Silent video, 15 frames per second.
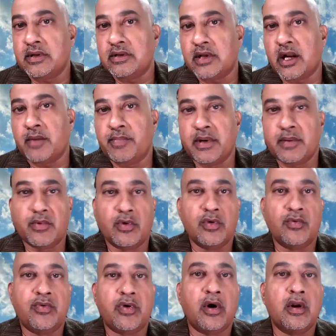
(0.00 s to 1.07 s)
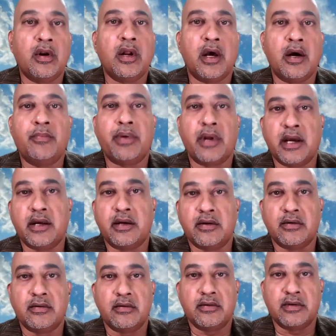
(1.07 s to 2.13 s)
there are people who fall
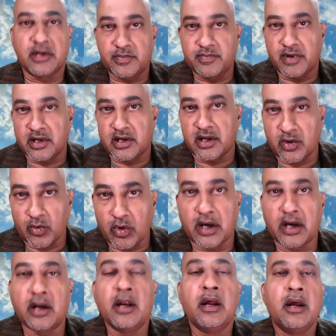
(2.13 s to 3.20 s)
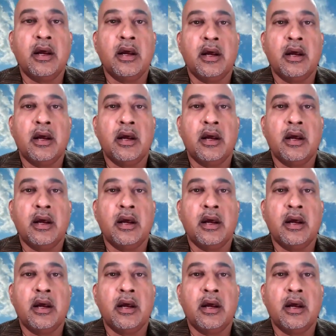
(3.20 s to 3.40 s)
prey to this particular reward,